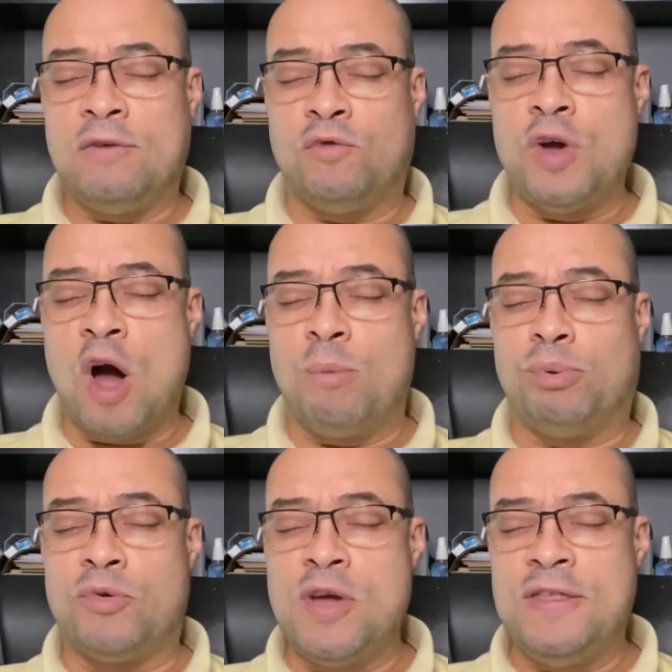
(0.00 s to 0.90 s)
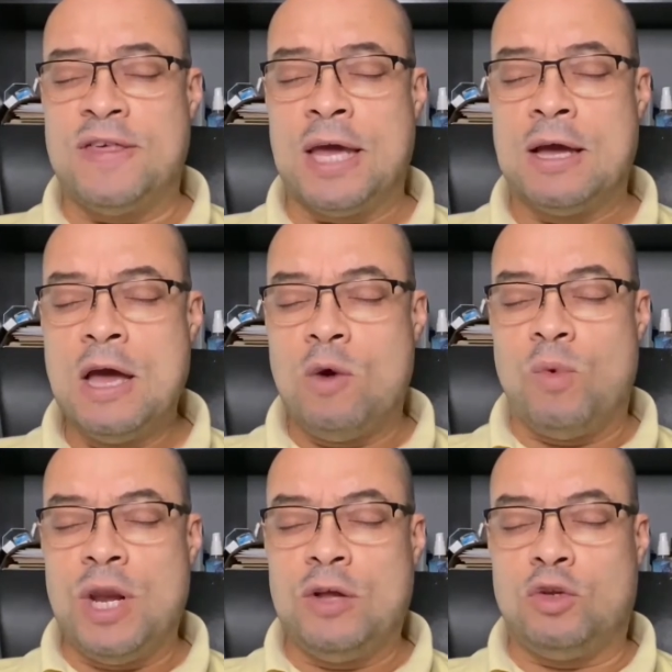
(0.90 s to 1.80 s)
If we are breathing,
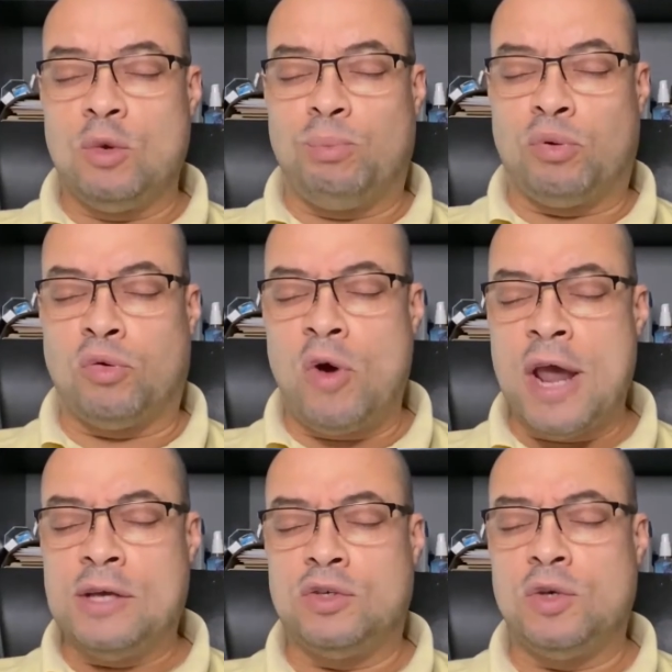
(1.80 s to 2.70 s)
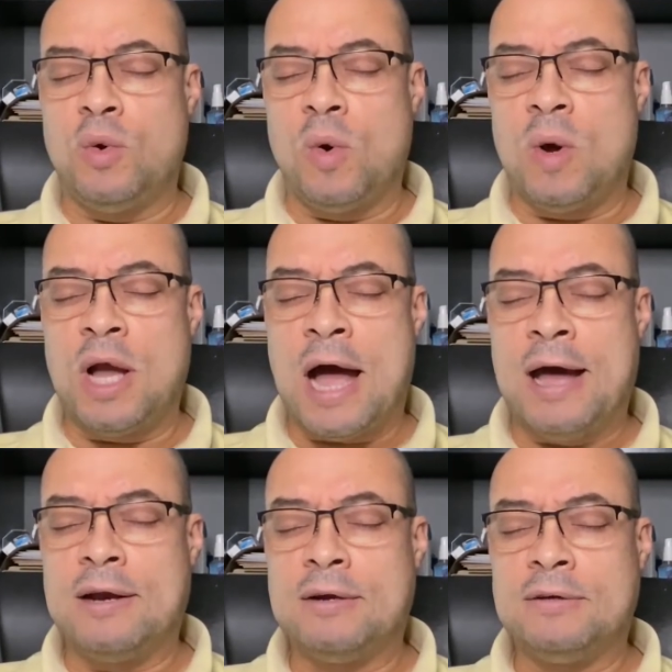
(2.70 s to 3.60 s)
we need to praise you, oh
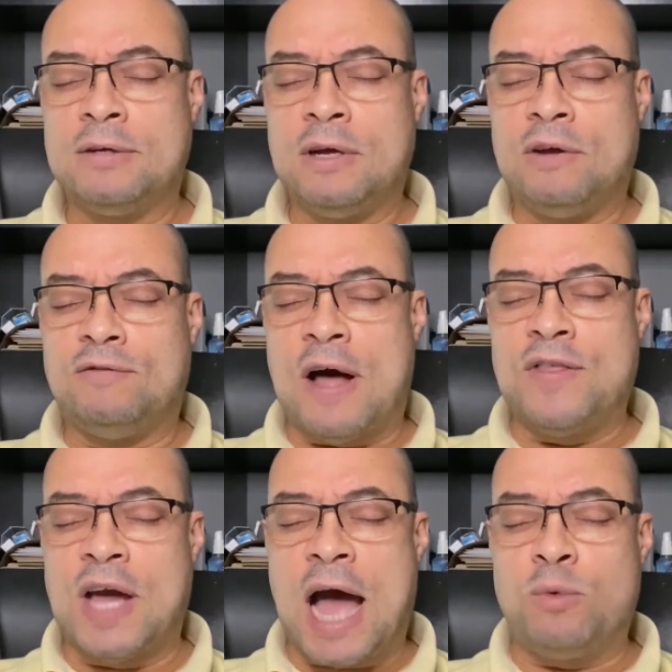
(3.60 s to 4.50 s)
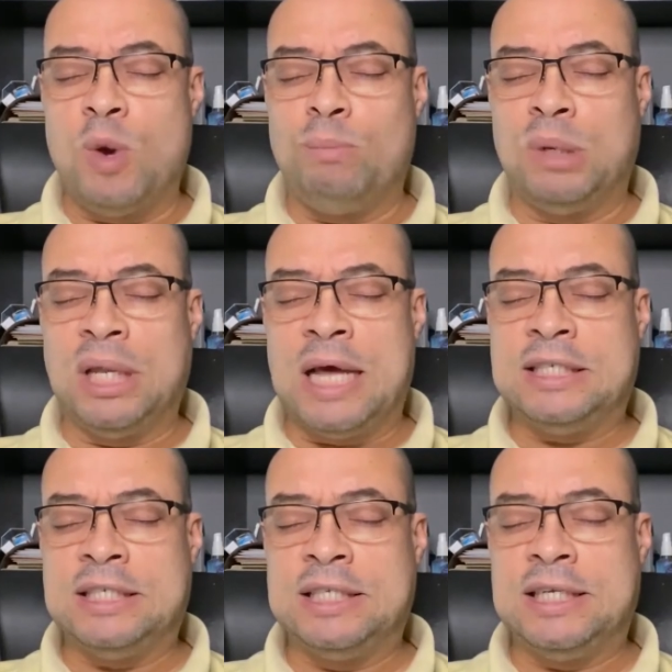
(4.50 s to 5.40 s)
God. Father God, we
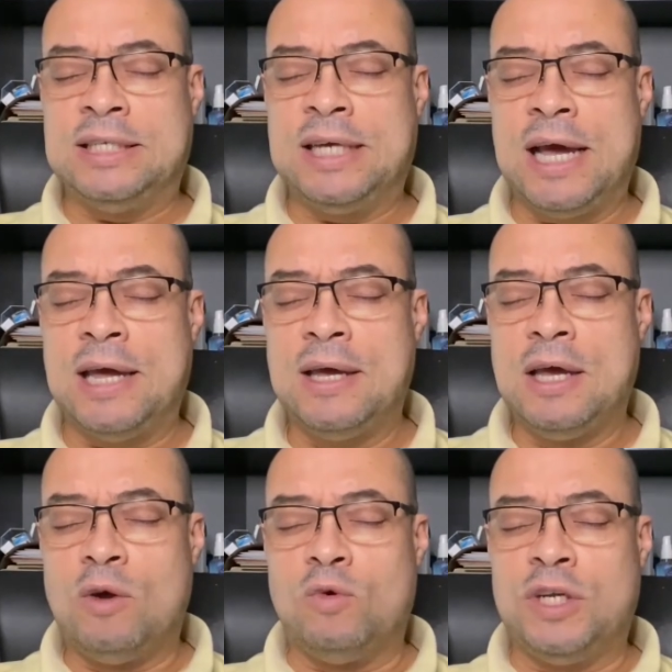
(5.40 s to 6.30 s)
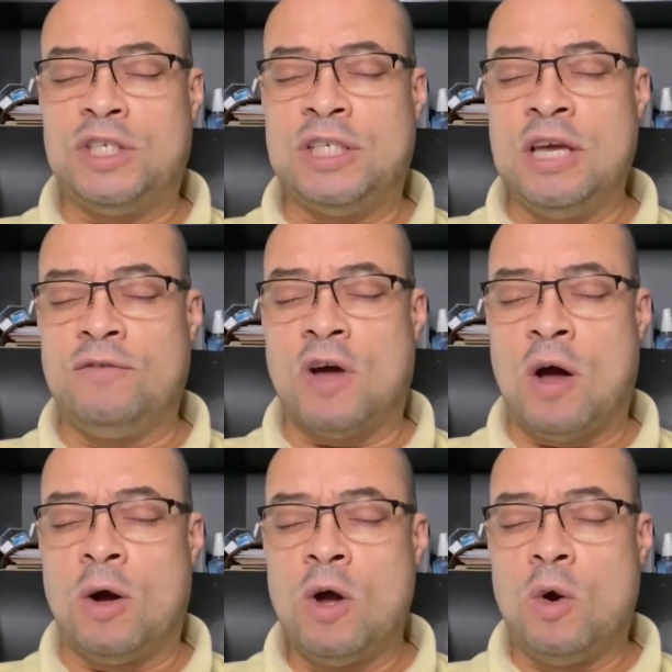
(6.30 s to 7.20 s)
bless you today. Receive
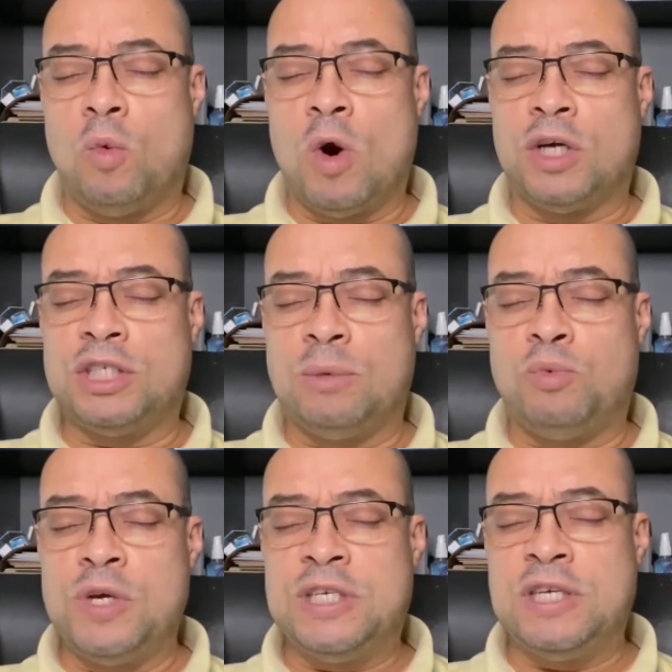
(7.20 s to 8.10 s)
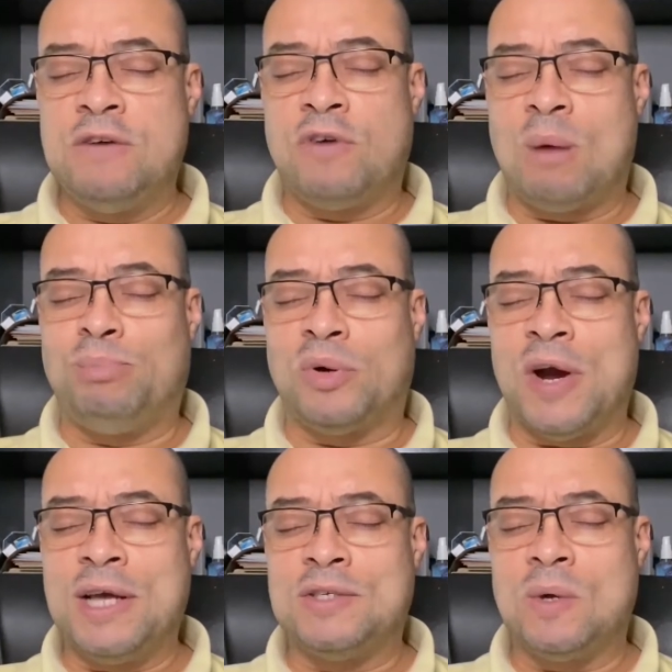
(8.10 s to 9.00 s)
our worship, receive our
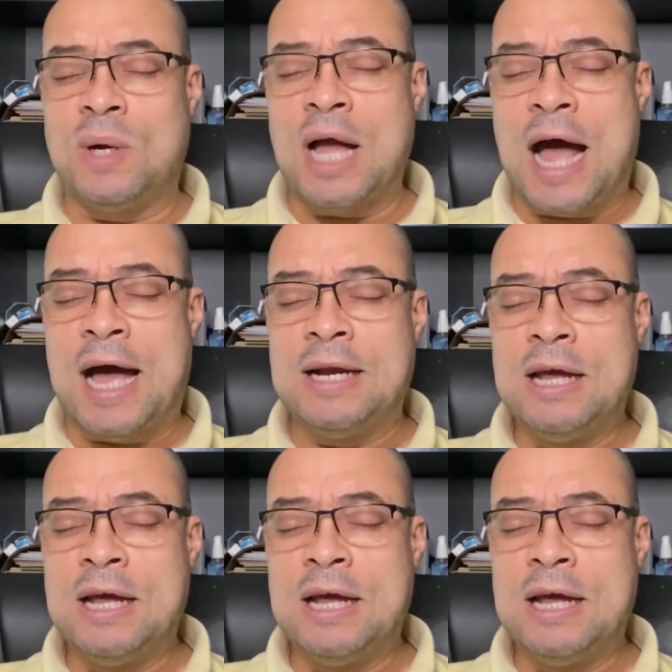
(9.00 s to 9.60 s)
praise, oh God.